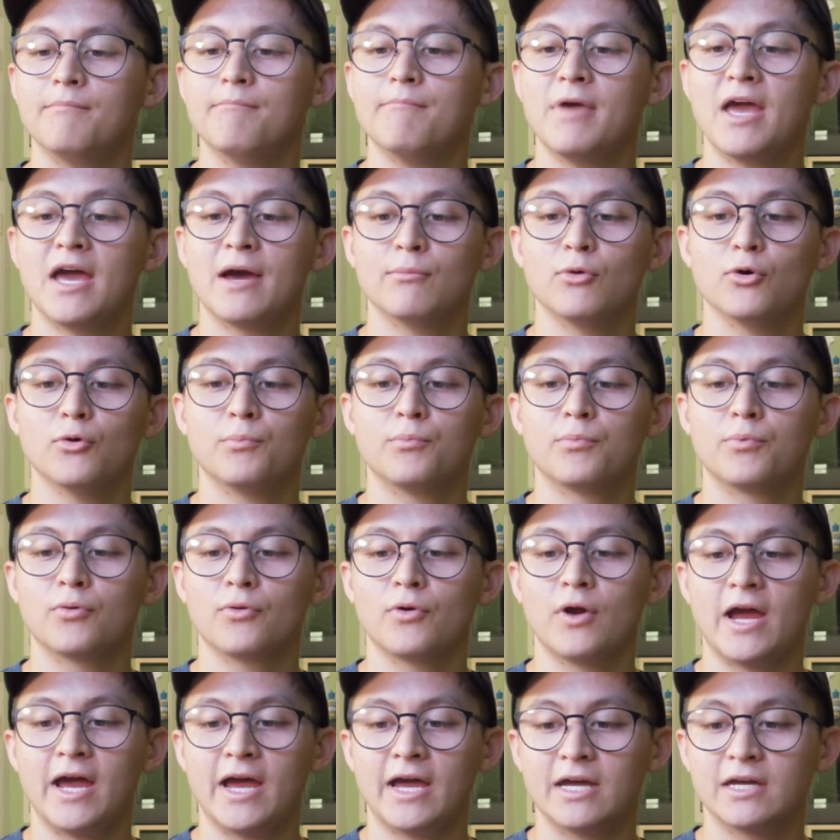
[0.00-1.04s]
mammal
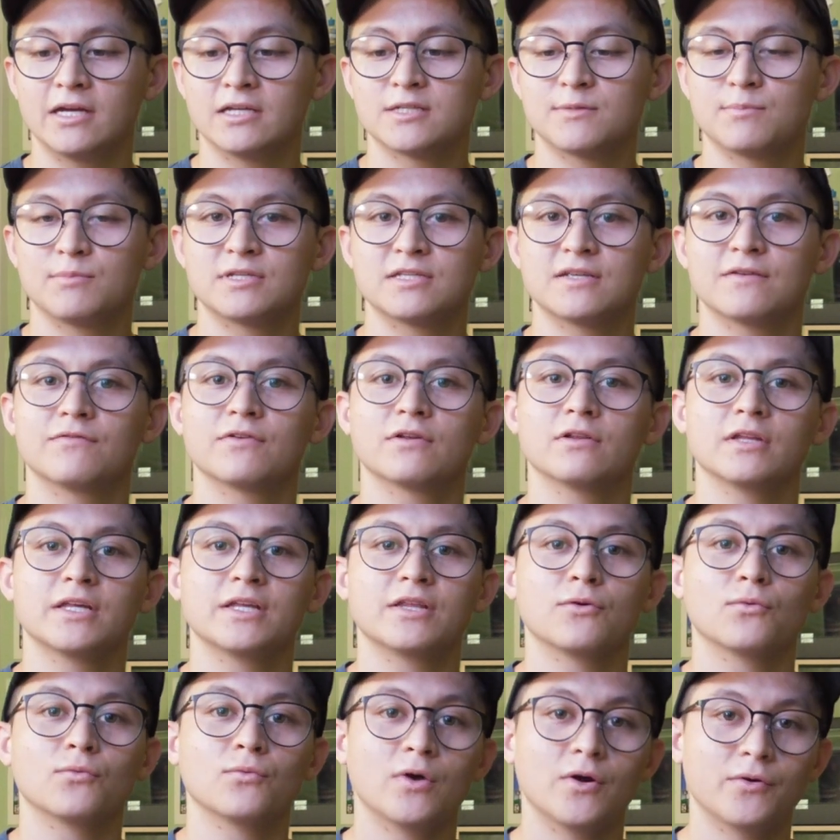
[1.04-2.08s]
prey, specifically
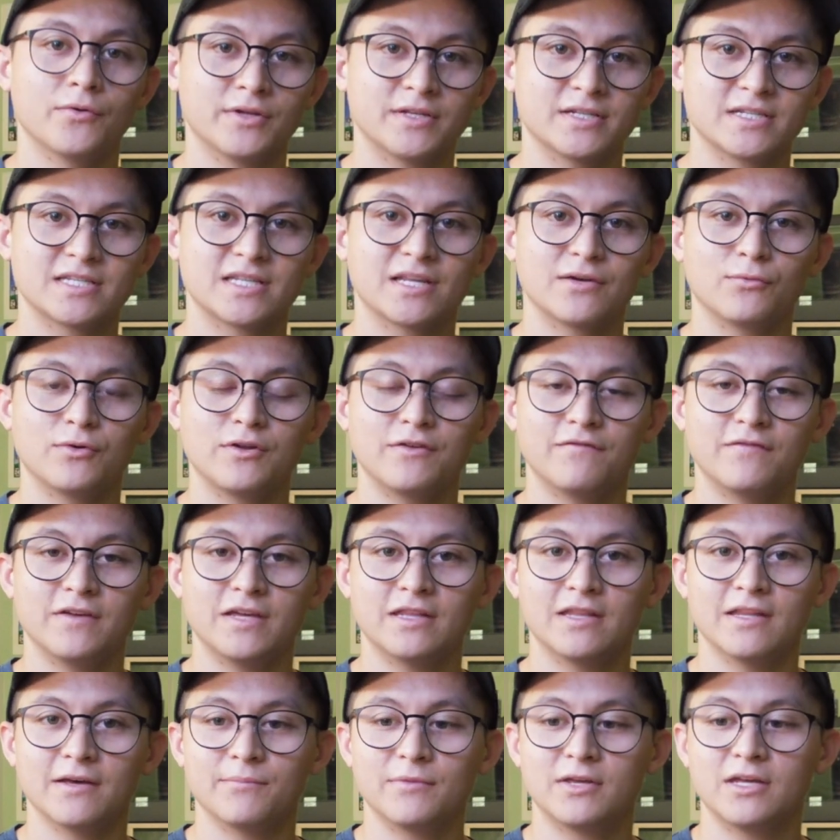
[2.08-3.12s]
the rodents that we
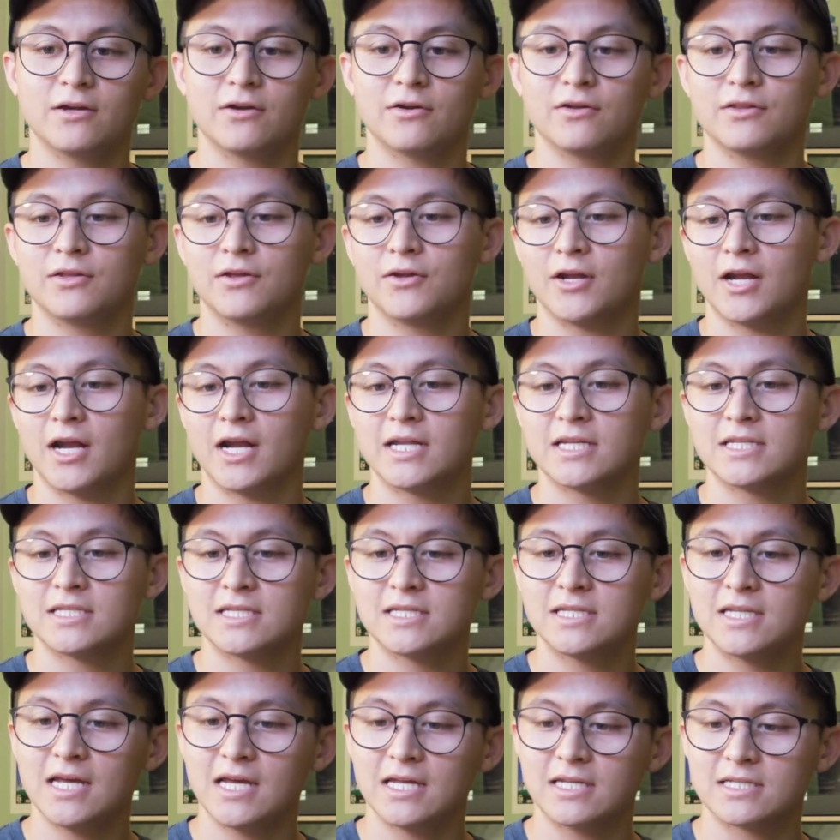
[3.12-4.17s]
feed them here in the United
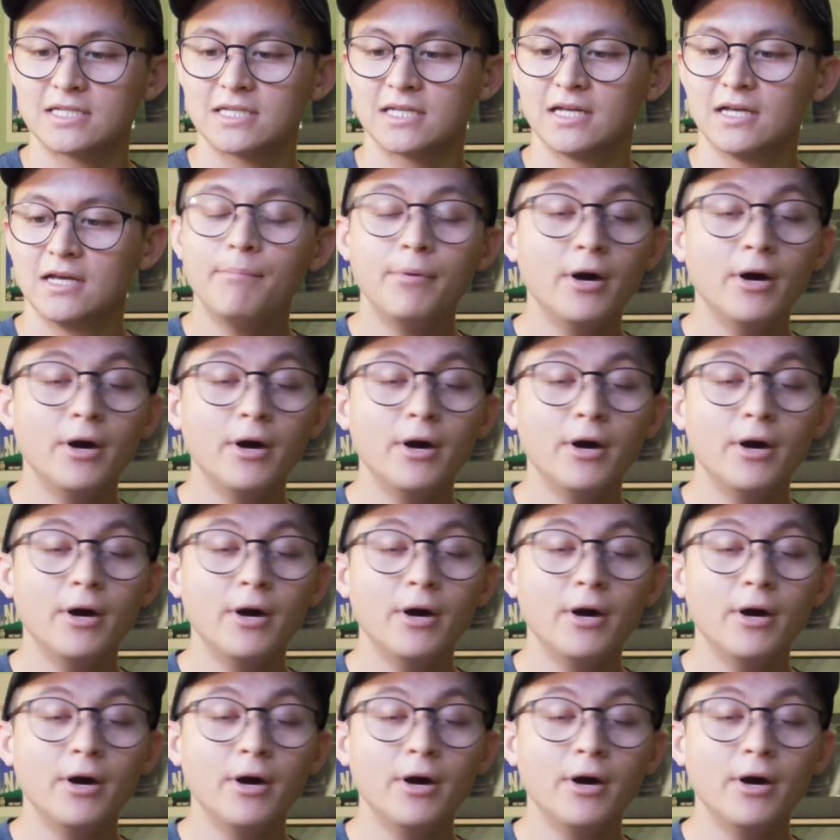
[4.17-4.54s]
States.